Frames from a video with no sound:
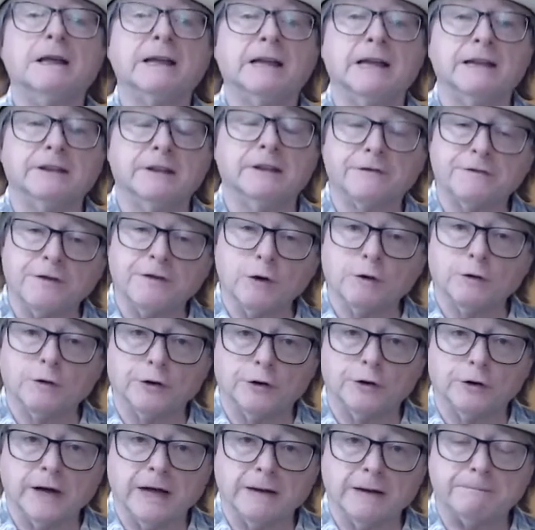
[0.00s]
in the
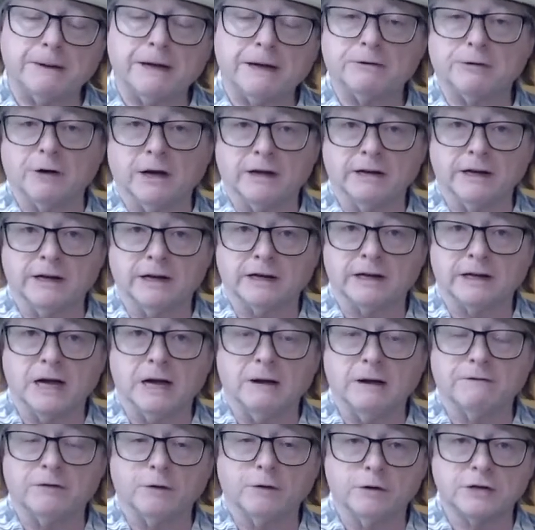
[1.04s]
folder at
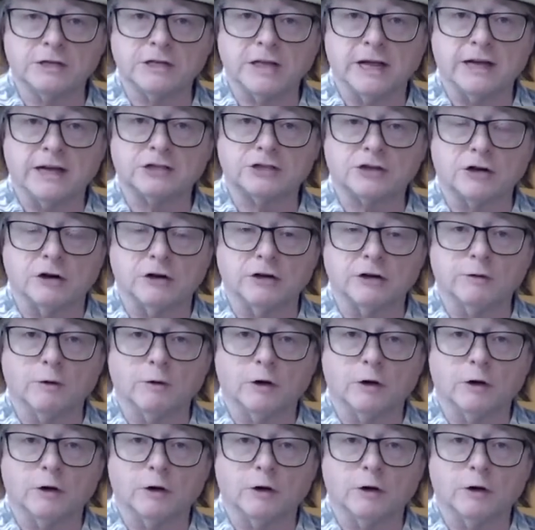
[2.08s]
patreon.com/Charlie